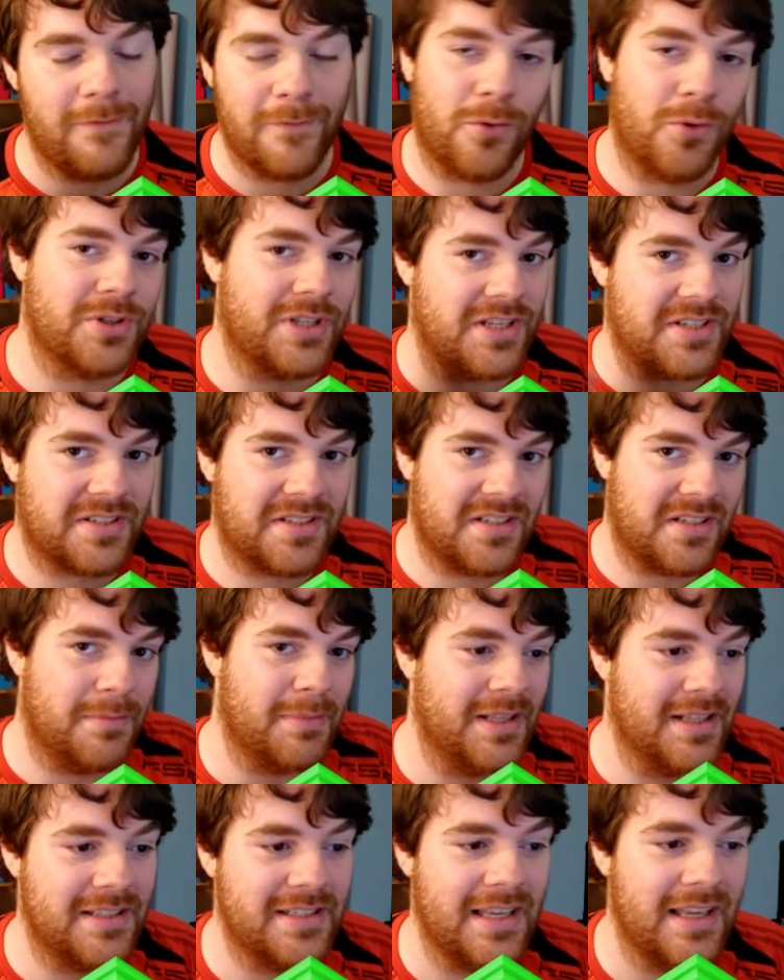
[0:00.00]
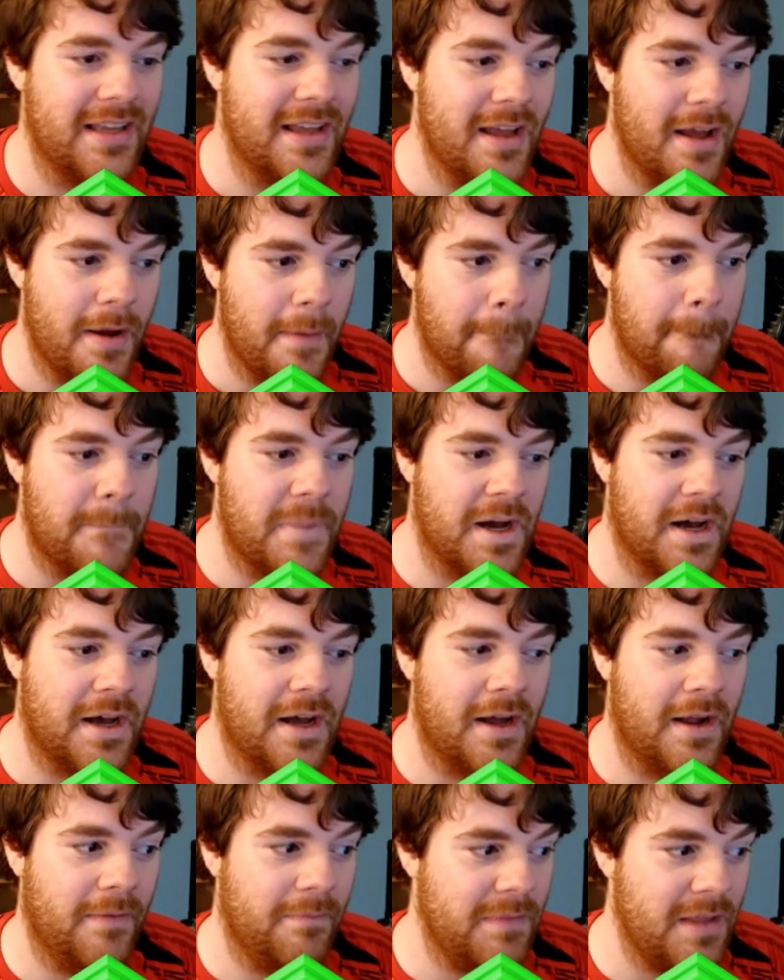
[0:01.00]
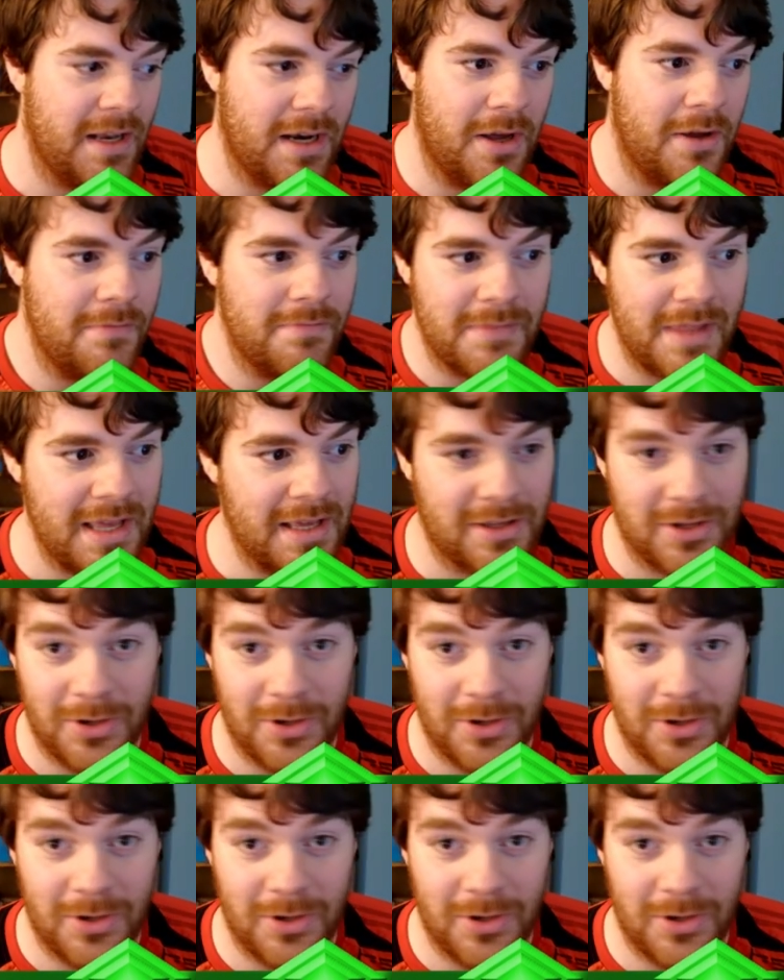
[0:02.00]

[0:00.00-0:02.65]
for Dusk's ability. But, you know, it